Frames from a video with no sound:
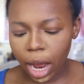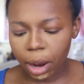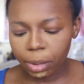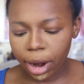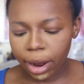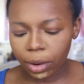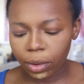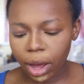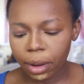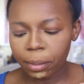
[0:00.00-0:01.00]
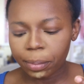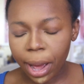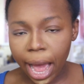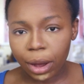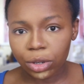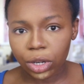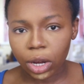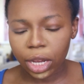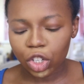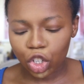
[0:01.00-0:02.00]
eyebrow
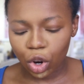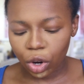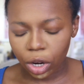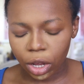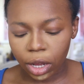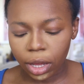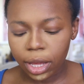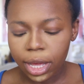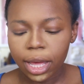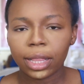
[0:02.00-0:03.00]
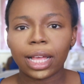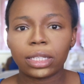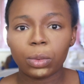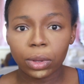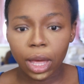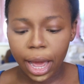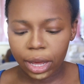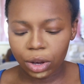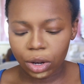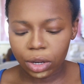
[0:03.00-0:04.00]
powder in chocolate, that's the one that
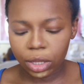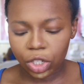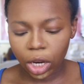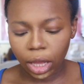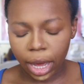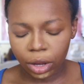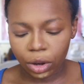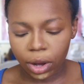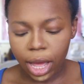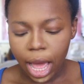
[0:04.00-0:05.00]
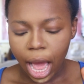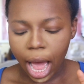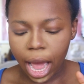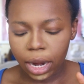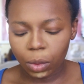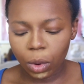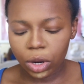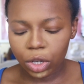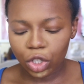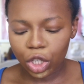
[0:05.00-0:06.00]
I got, the shade that I got, and
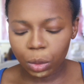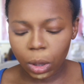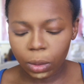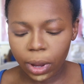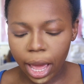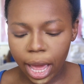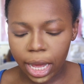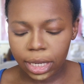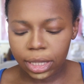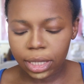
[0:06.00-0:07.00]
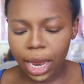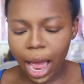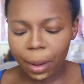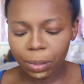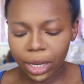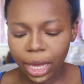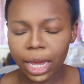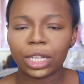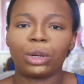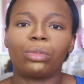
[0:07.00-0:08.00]
1 dual end
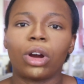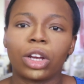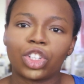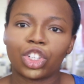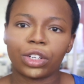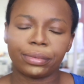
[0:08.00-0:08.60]
applicator brush.